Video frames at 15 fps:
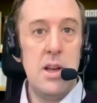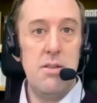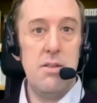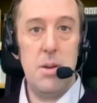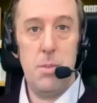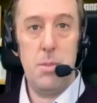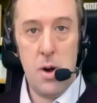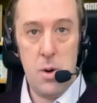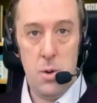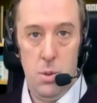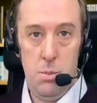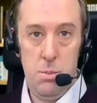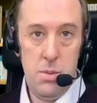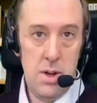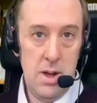If I'm at
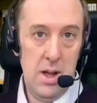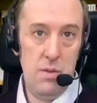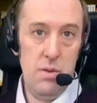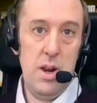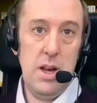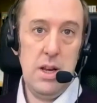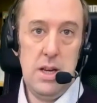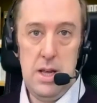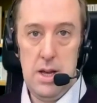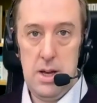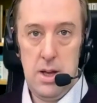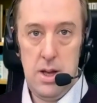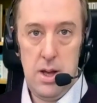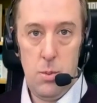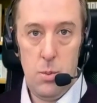home, I have an idea,
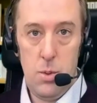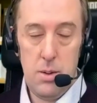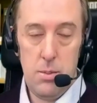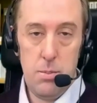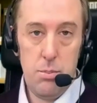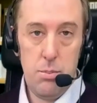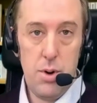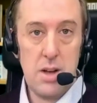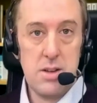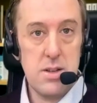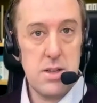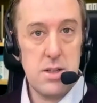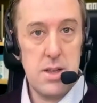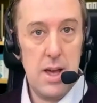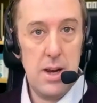I want to
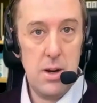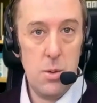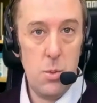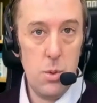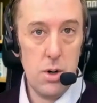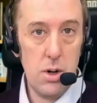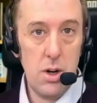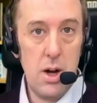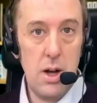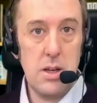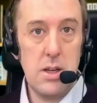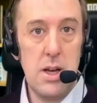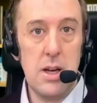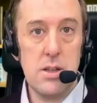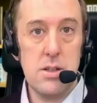process that in a work
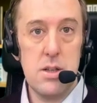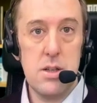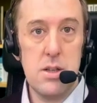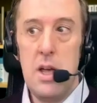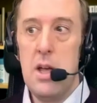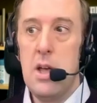context,